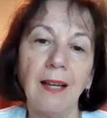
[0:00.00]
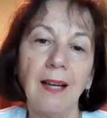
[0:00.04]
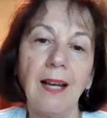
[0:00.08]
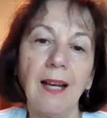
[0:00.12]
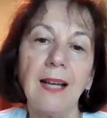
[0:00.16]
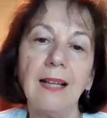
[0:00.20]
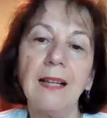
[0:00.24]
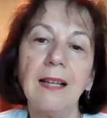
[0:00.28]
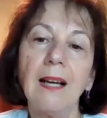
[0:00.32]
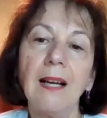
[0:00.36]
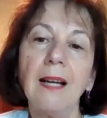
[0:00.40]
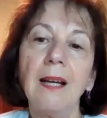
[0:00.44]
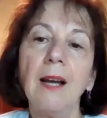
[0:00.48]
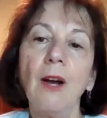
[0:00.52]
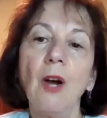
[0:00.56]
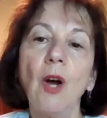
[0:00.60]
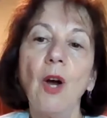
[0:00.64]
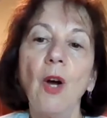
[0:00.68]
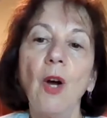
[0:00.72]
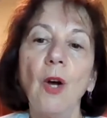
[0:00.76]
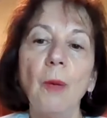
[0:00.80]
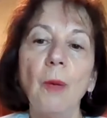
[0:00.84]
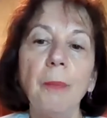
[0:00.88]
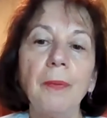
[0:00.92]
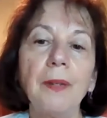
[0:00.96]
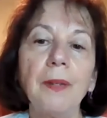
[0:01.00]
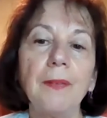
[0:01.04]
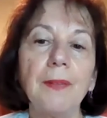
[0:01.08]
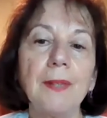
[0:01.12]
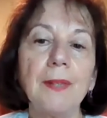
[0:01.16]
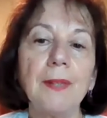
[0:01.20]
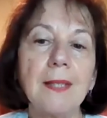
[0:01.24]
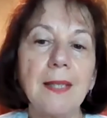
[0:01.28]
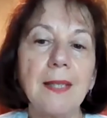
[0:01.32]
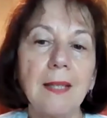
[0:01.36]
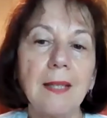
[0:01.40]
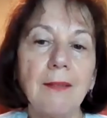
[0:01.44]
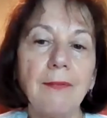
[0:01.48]
And I hope that
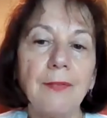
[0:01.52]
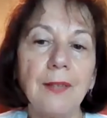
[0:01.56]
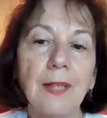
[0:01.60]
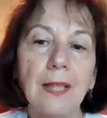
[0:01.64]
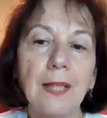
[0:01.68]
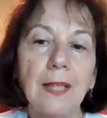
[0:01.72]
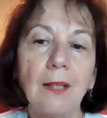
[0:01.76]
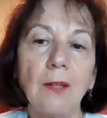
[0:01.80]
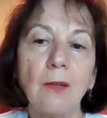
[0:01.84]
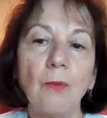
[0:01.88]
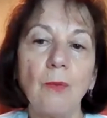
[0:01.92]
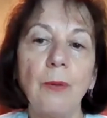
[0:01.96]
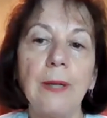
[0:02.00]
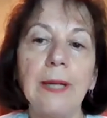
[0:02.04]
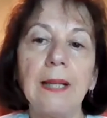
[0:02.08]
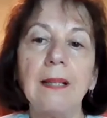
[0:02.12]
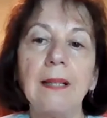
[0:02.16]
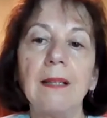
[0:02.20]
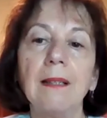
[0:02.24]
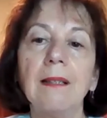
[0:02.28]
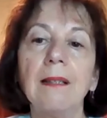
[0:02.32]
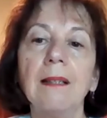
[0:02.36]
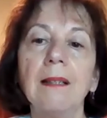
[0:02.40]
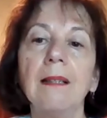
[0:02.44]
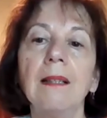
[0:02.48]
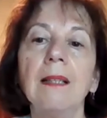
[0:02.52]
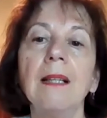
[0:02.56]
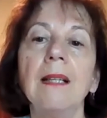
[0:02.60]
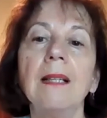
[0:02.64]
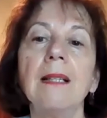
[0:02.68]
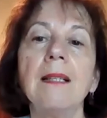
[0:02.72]
this evening we can